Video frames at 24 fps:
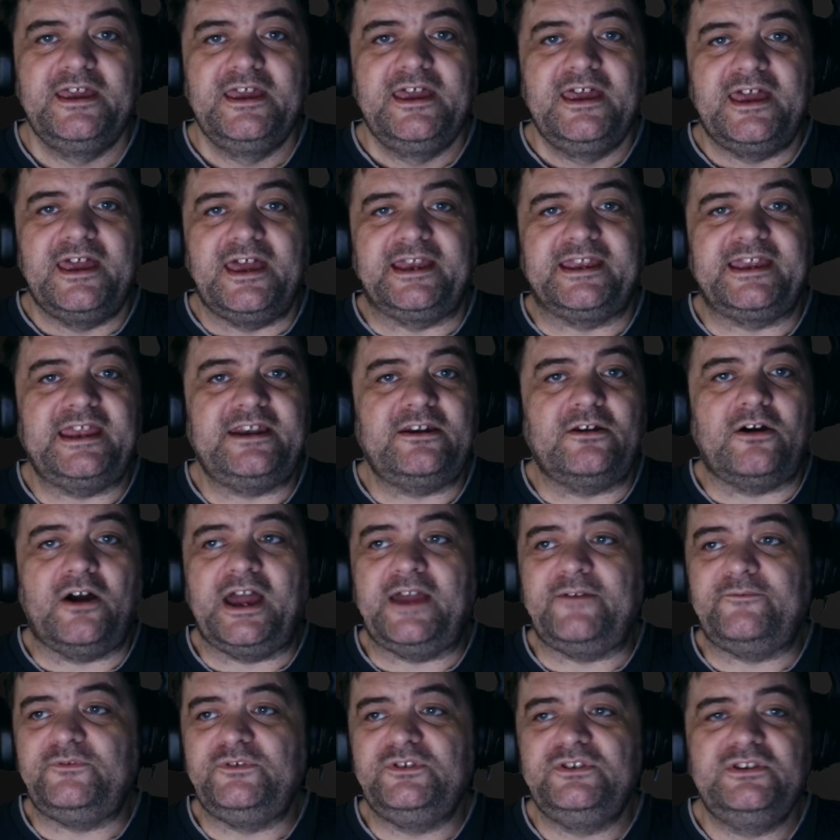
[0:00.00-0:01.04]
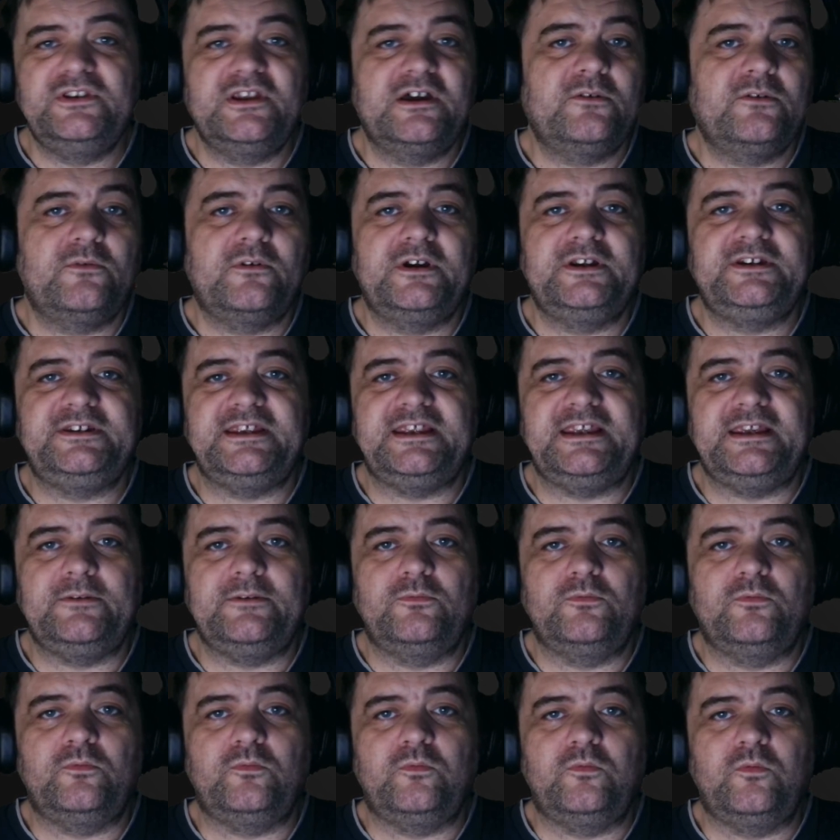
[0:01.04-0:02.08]
again, I have no idea
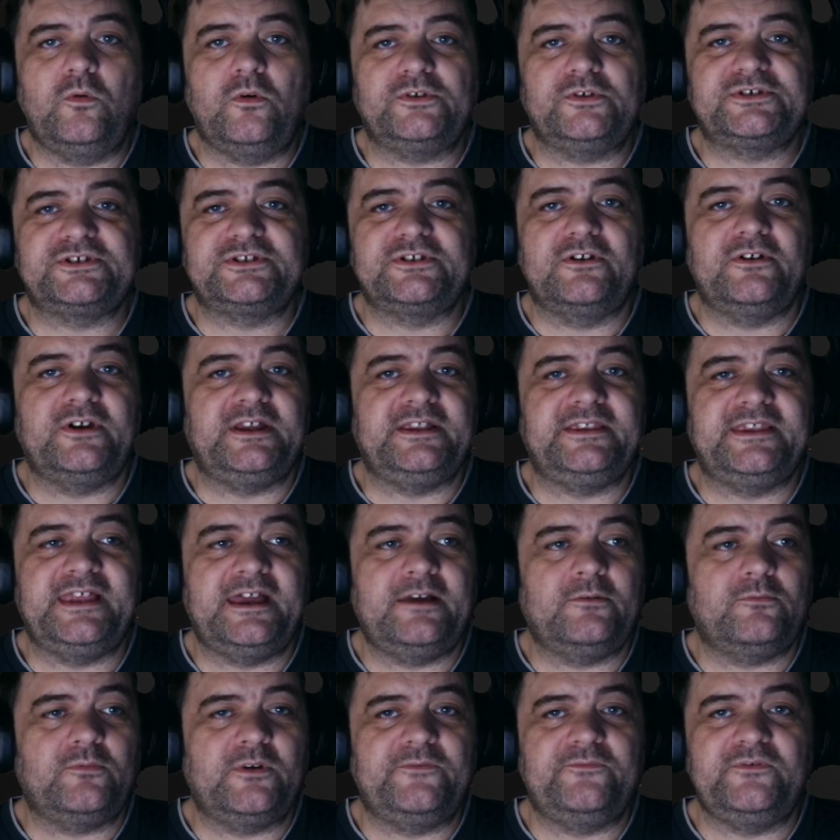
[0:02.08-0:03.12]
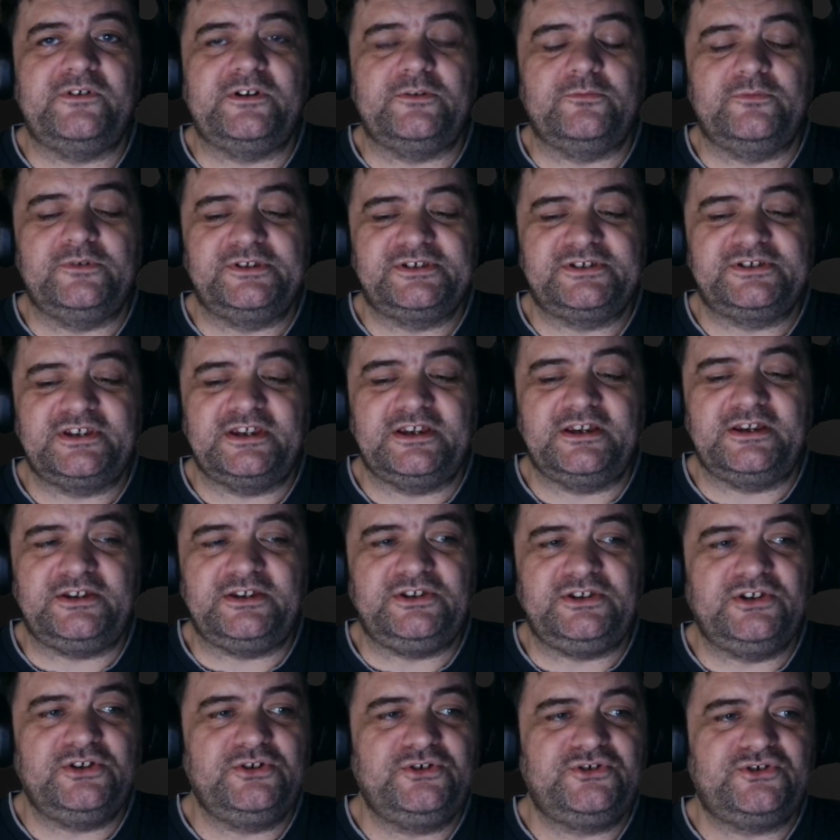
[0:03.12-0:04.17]
what started that, whether it was
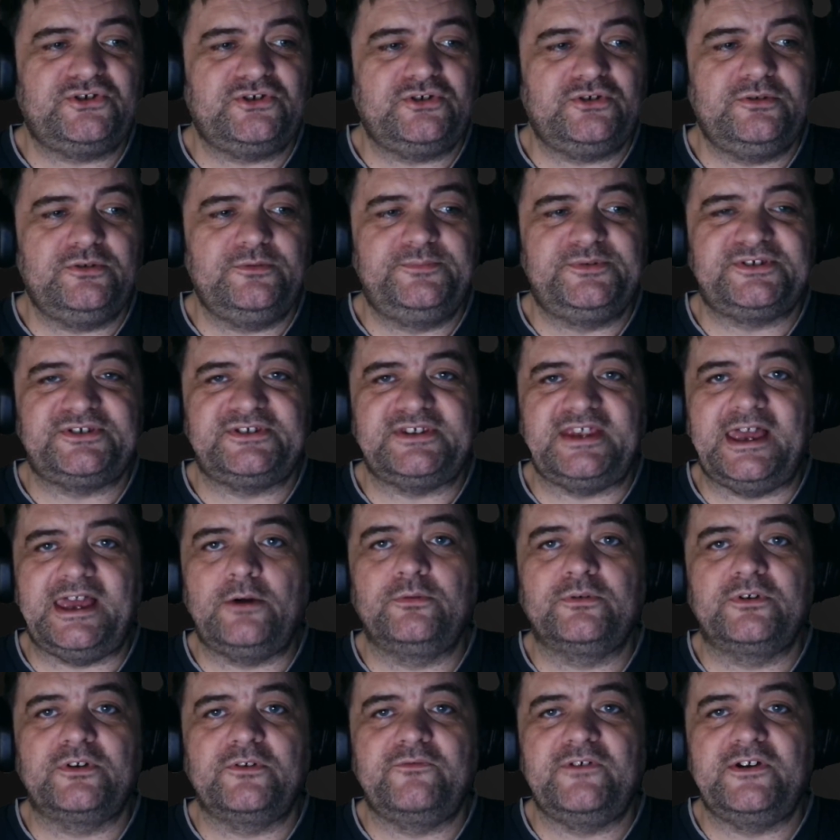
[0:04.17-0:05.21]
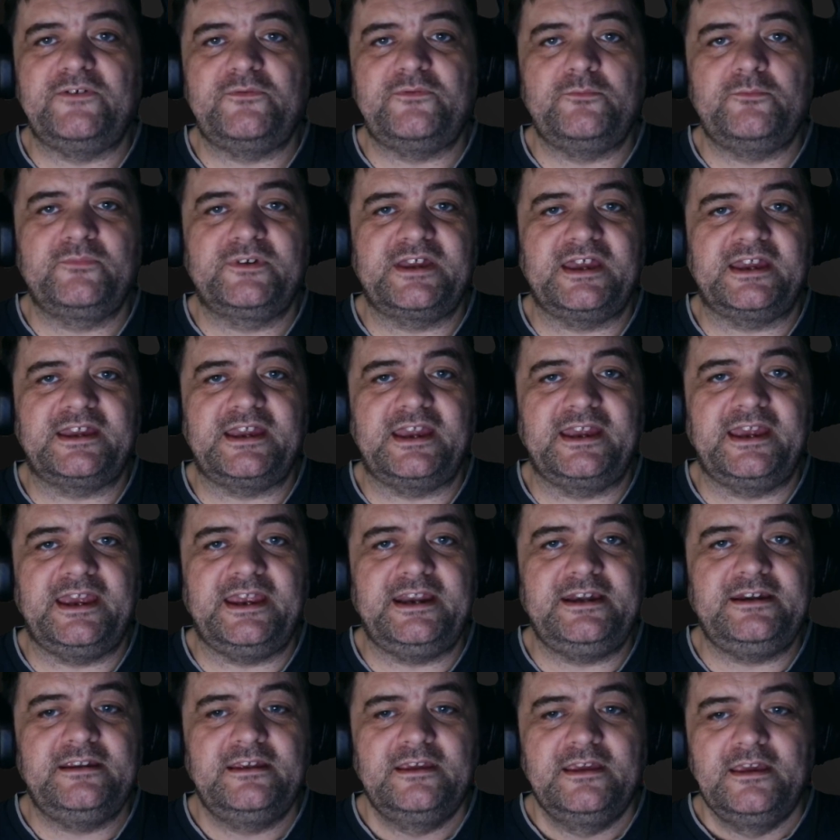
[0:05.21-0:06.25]
YouTube's algorithm kicking
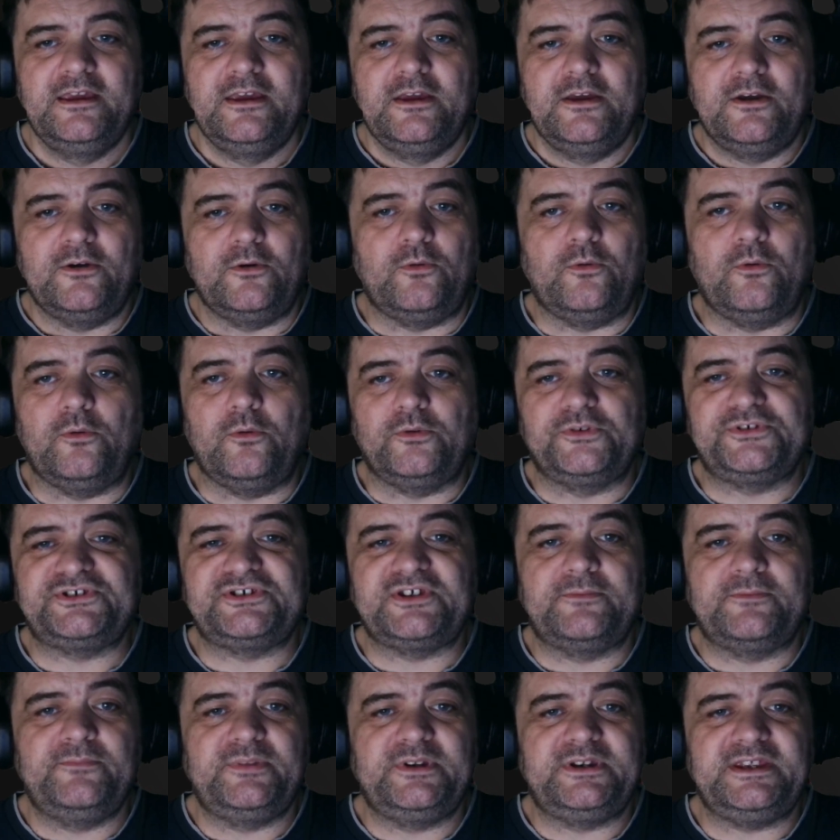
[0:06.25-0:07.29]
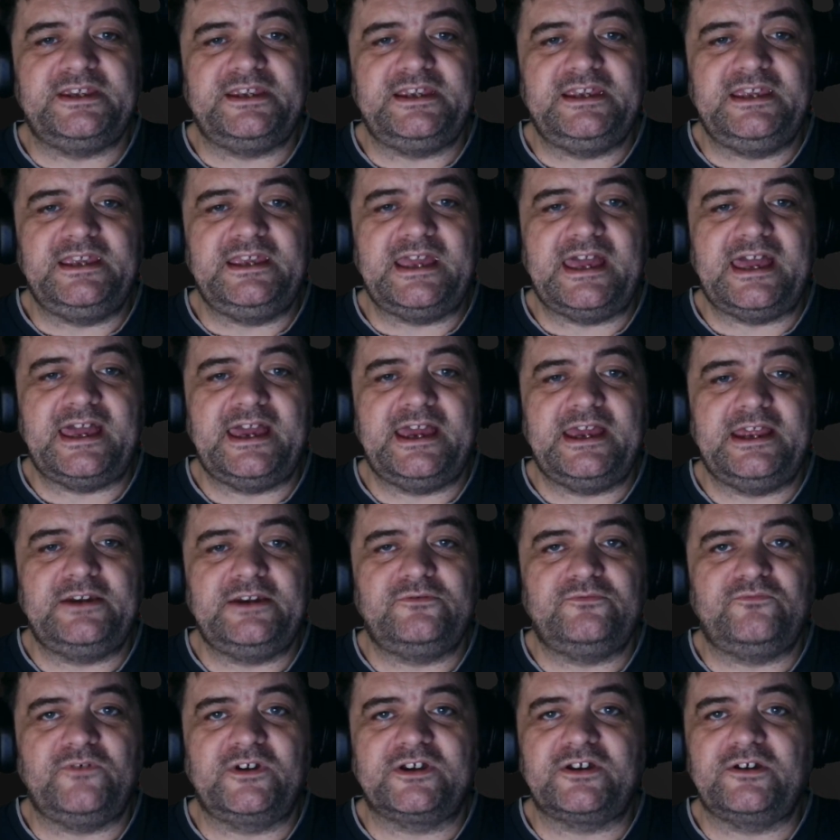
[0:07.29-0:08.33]
in, or somebody
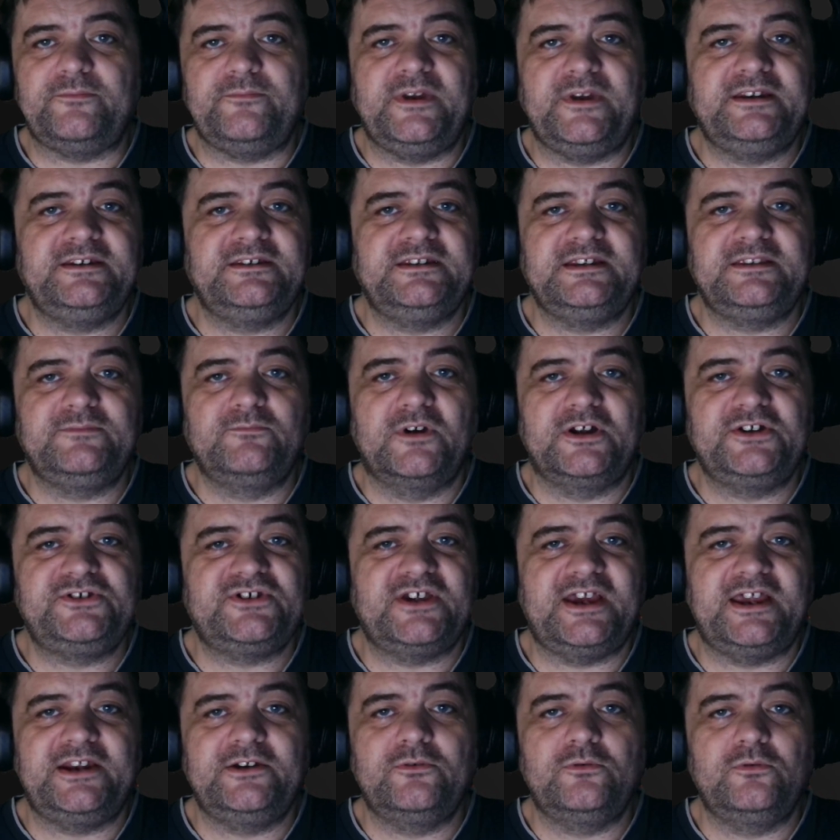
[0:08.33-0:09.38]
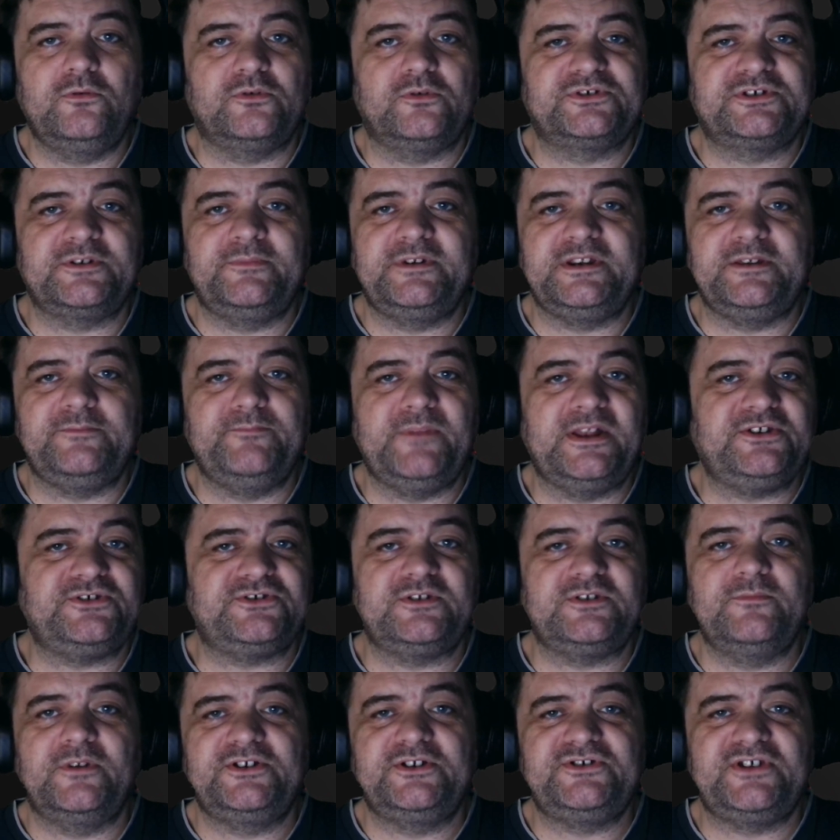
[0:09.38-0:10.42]
had recommended my channel, or somebody
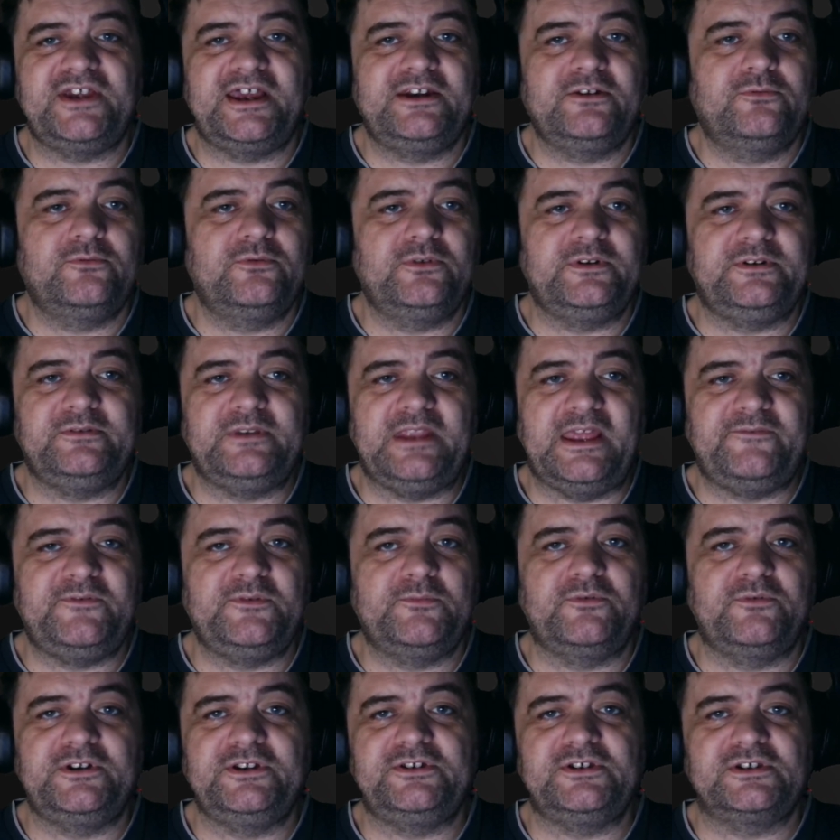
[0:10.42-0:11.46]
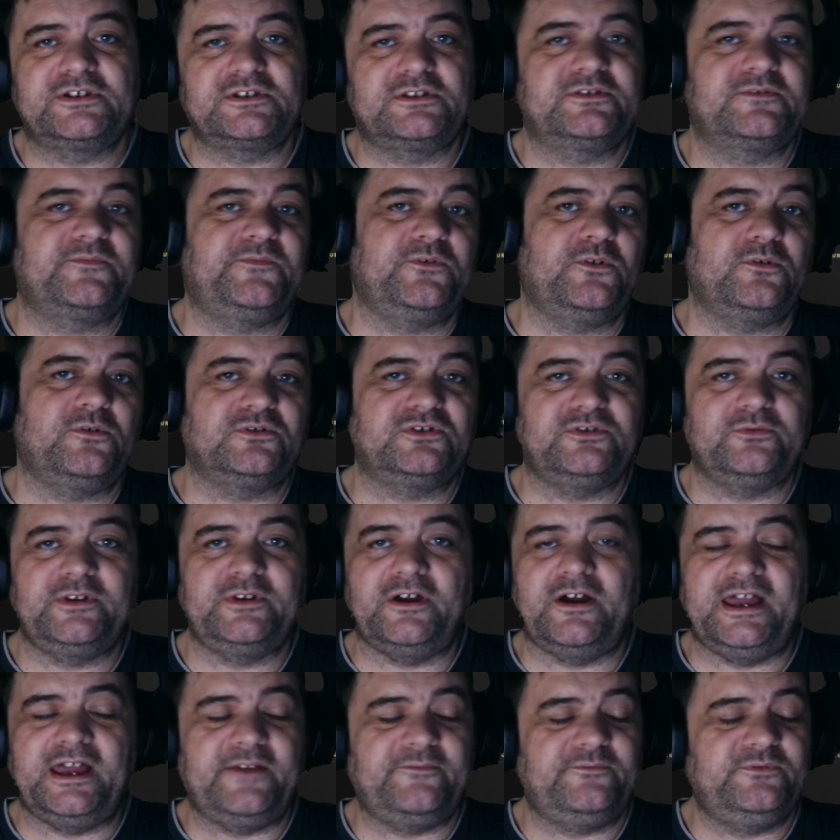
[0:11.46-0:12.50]
mentioned my channel and everybody just flocked to it.
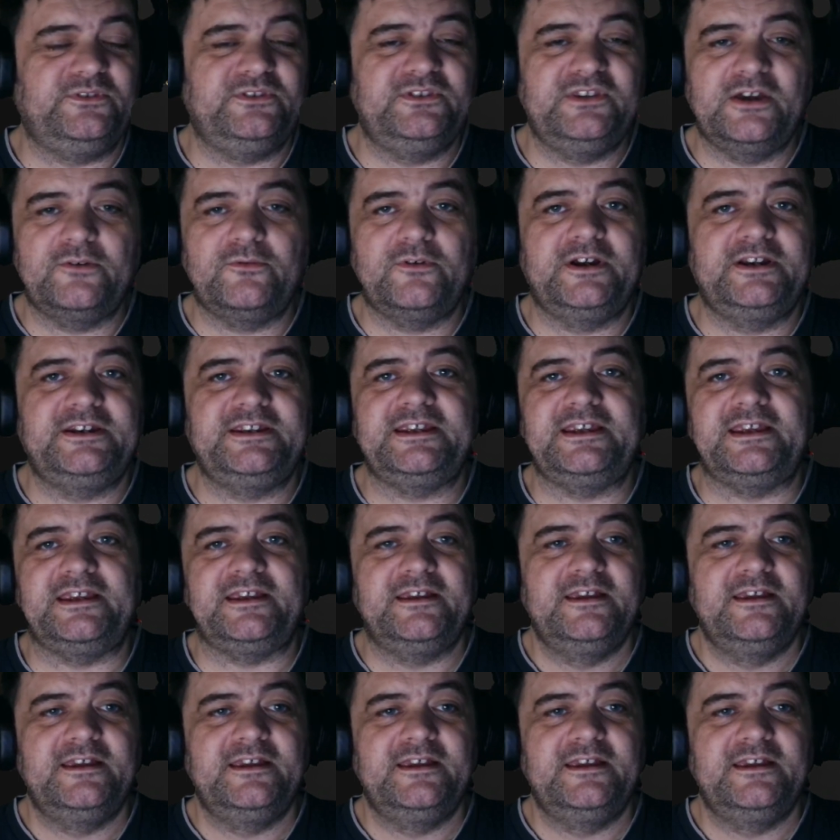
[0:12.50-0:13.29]
I have no idea.